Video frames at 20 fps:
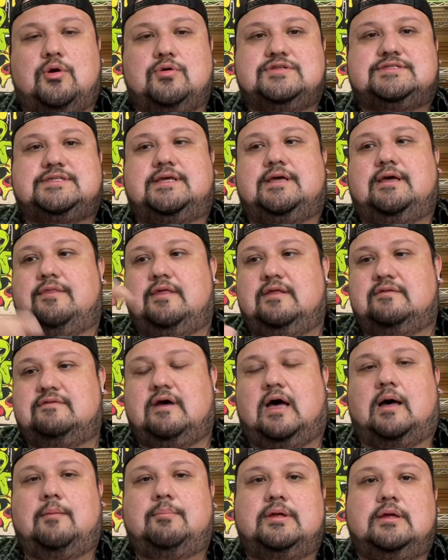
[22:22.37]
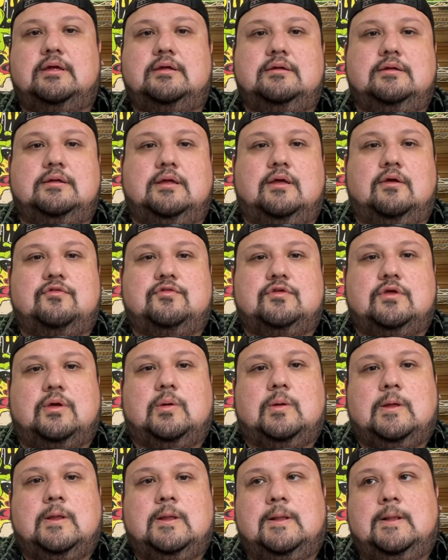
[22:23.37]
and then we'll go ahead and roast it and then
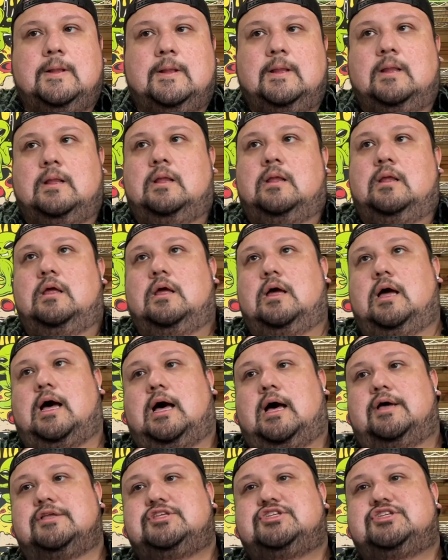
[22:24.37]
top it. So